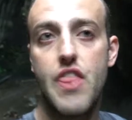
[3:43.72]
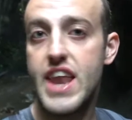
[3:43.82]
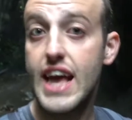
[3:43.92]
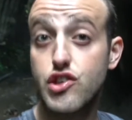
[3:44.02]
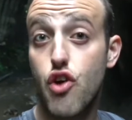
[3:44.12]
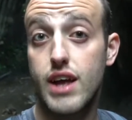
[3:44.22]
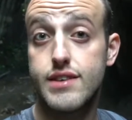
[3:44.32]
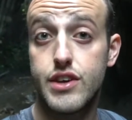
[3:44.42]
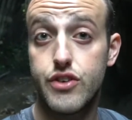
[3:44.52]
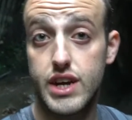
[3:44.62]
The next
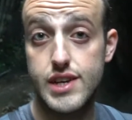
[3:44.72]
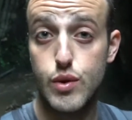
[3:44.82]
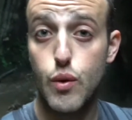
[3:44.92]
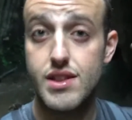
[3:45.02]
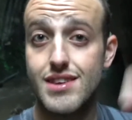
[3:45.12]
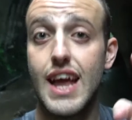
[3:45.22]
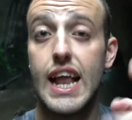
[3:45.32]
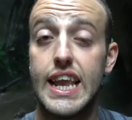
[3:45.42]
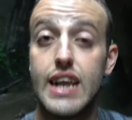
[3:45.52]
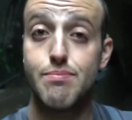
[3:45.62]
criteria is we wanted a
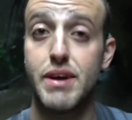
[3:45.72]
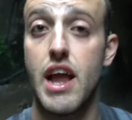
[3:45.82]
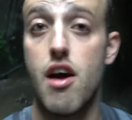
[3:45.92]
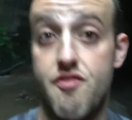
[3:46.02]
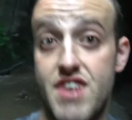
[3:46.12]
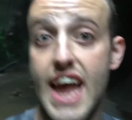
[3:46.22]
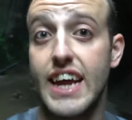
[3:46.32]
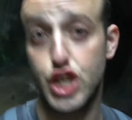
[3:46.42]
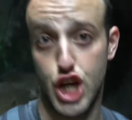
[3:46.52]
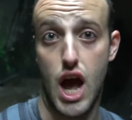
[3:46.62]
little bit of
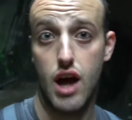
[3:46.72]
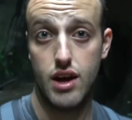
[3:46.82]
nature.